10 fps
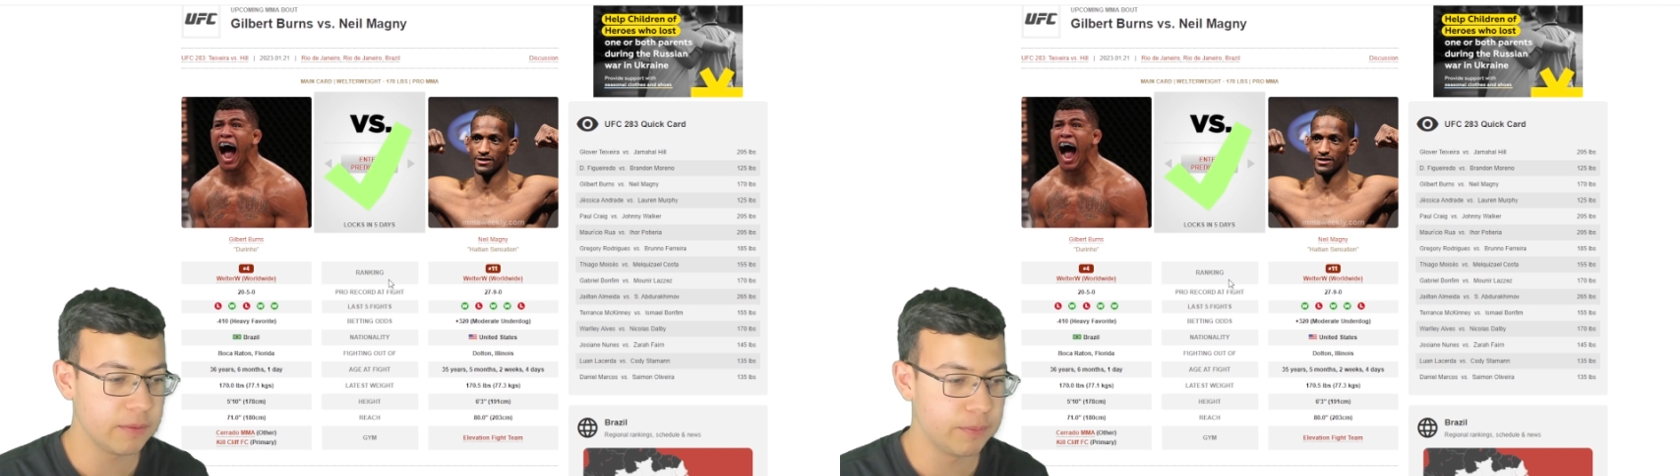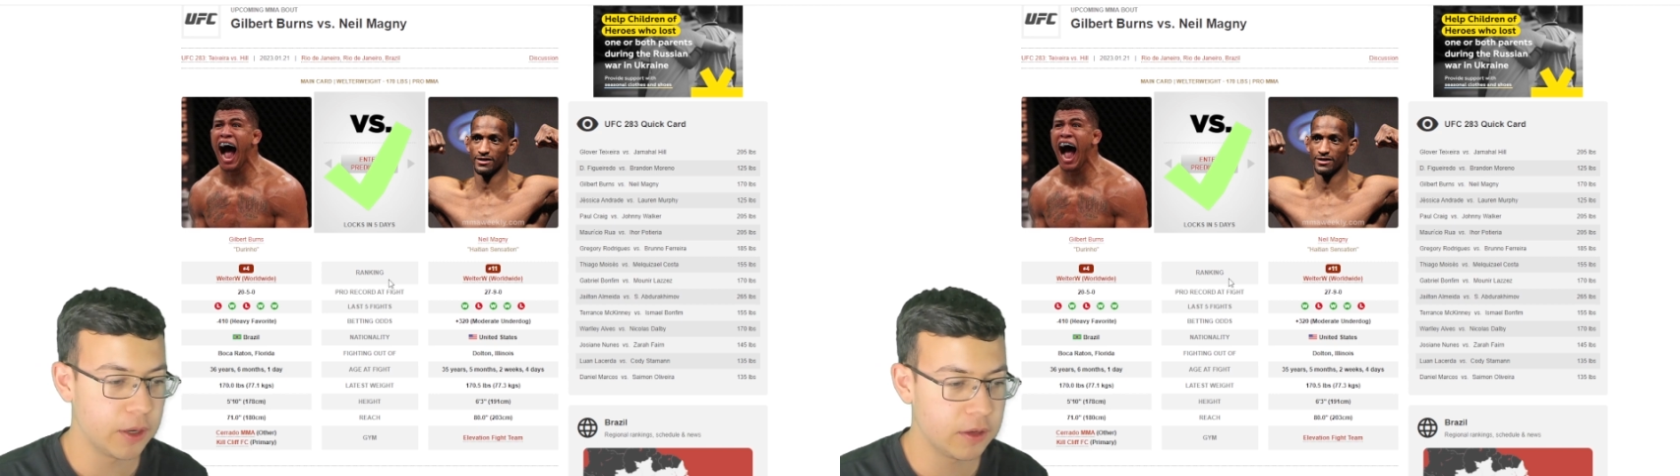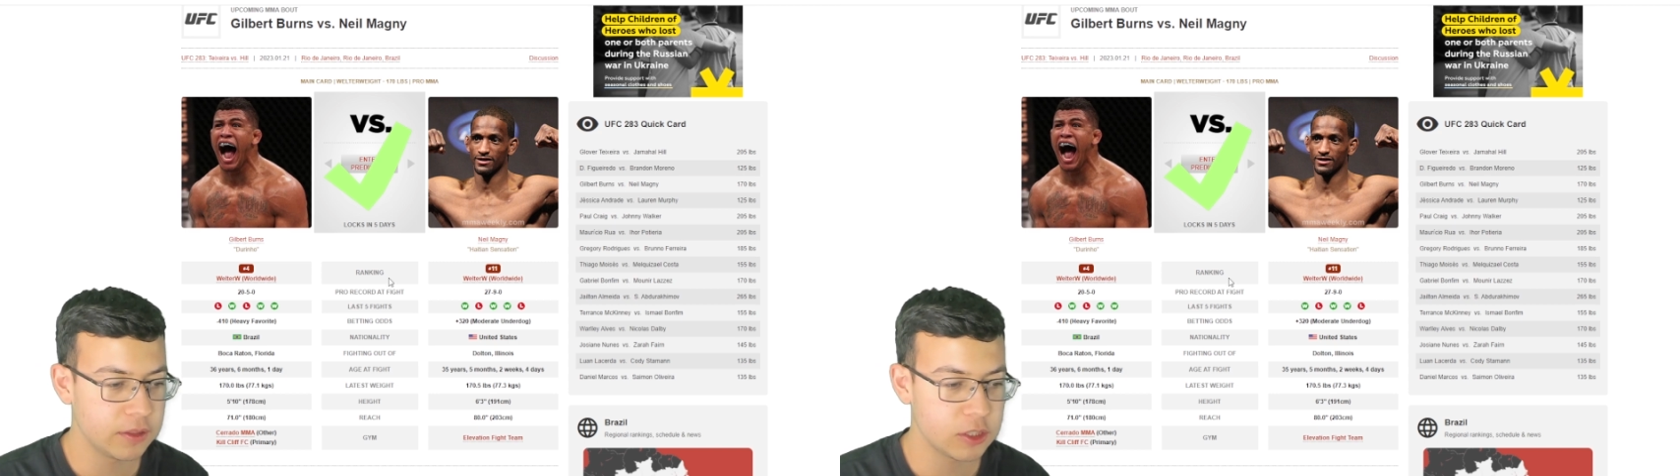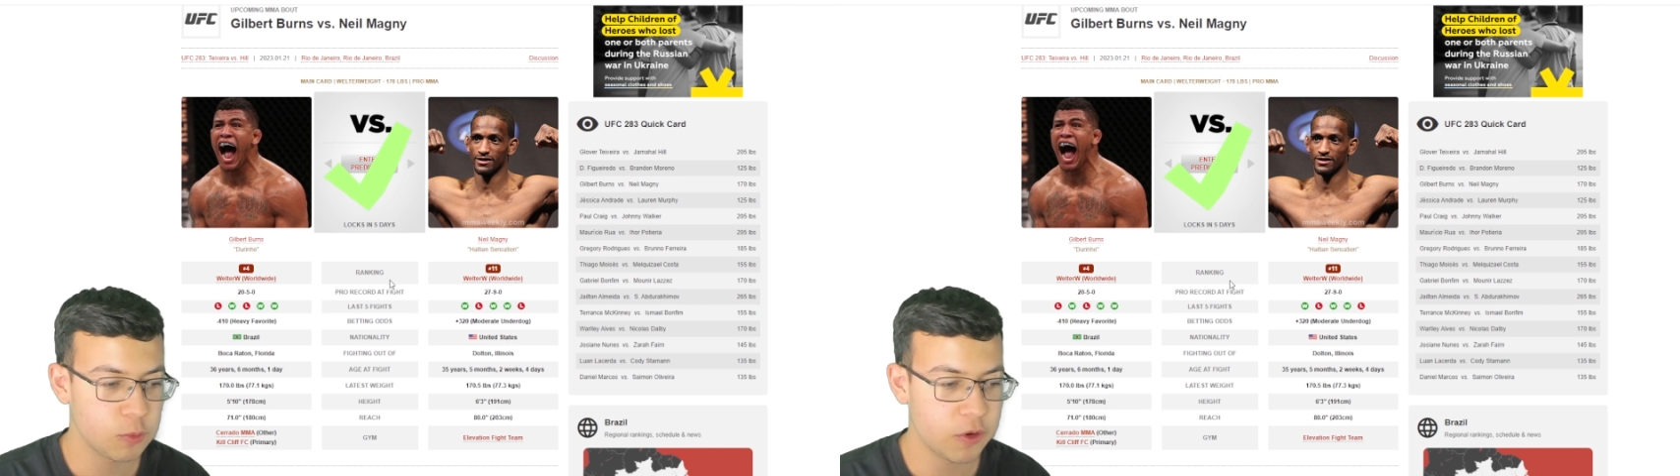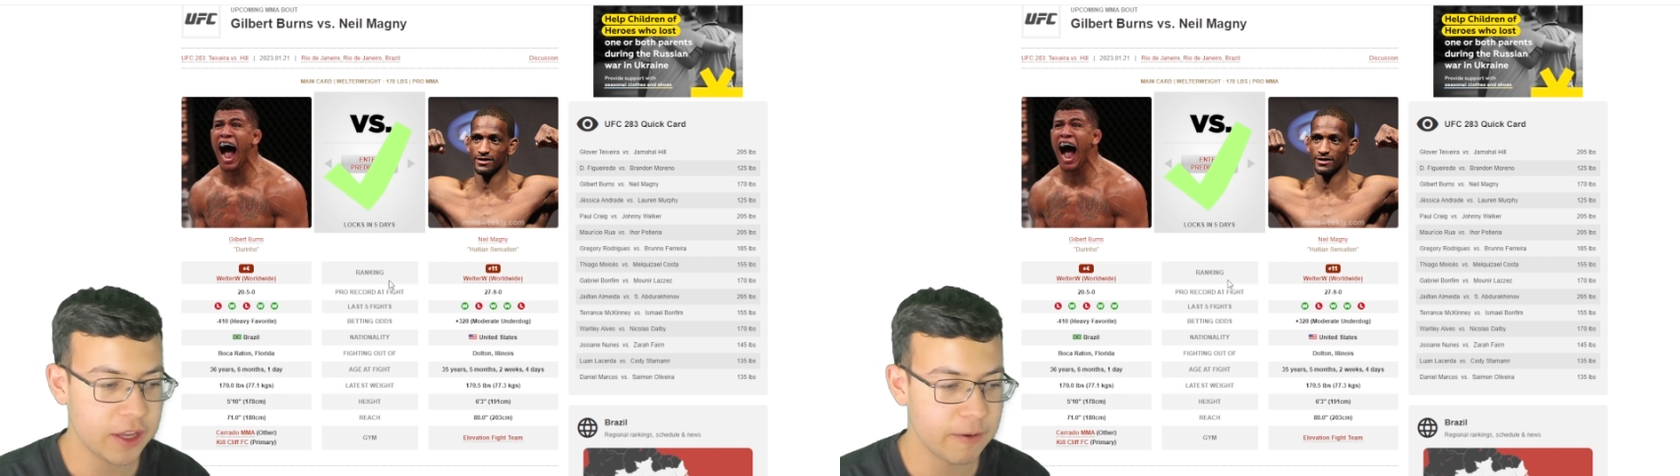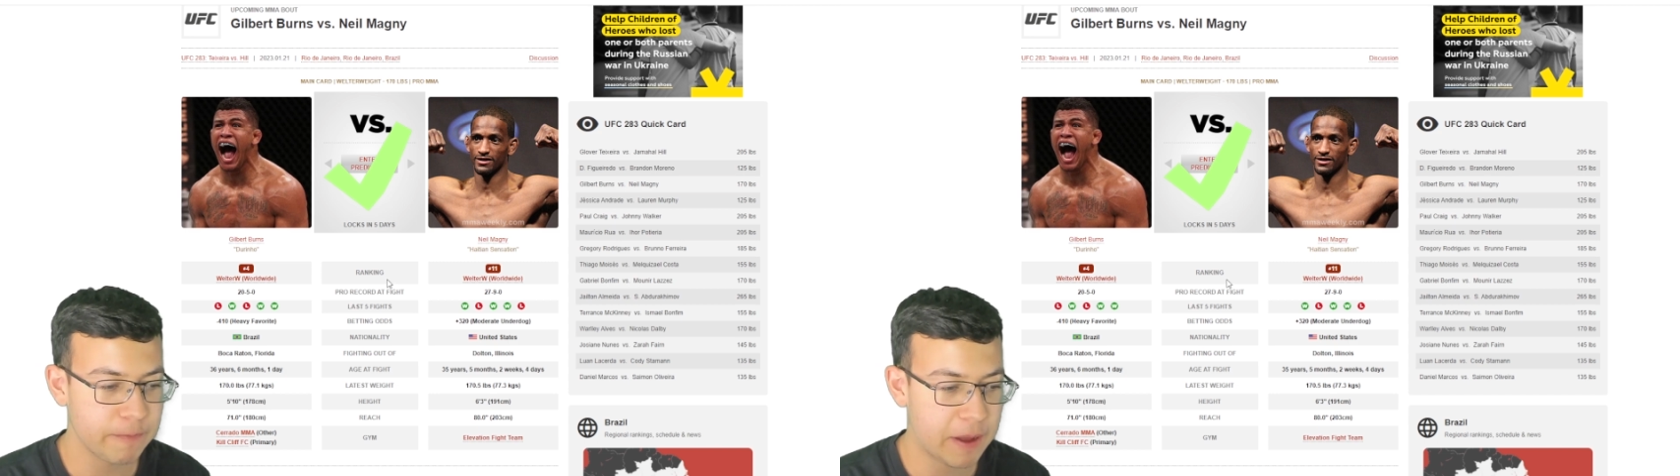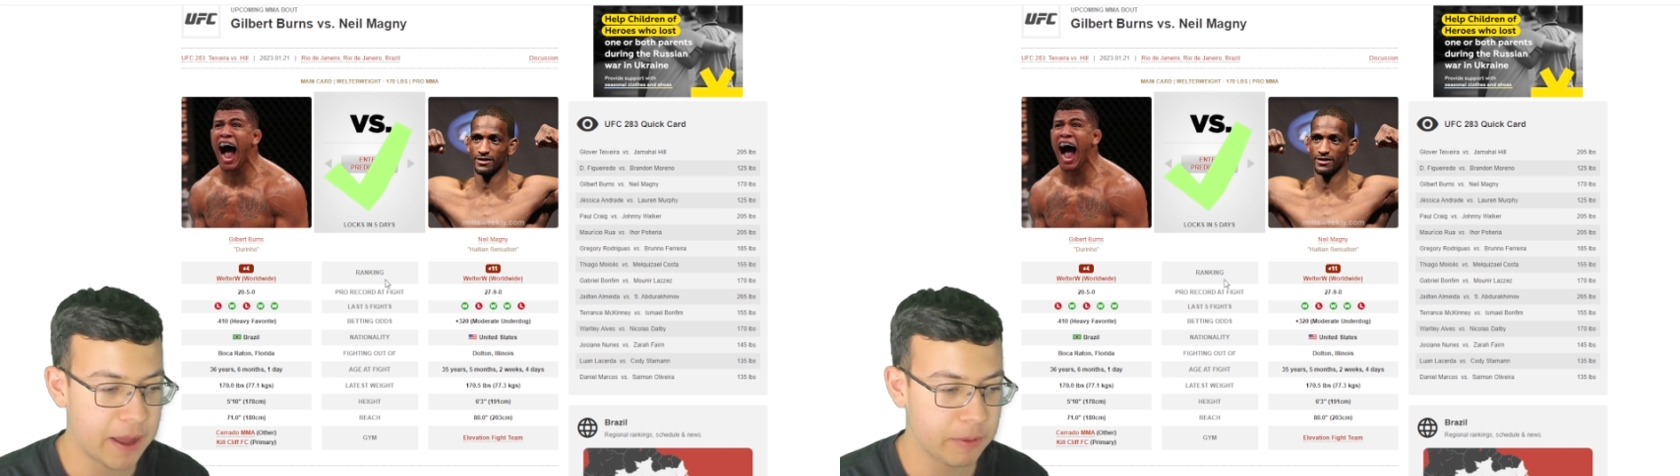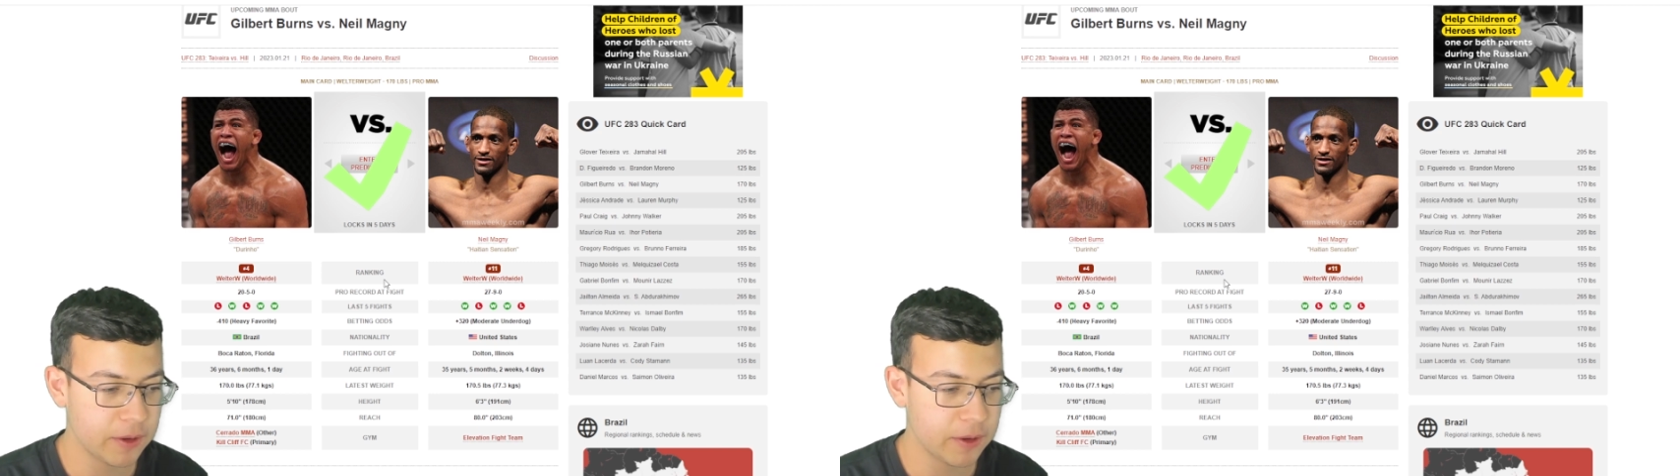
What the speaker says: Burns, 20-5,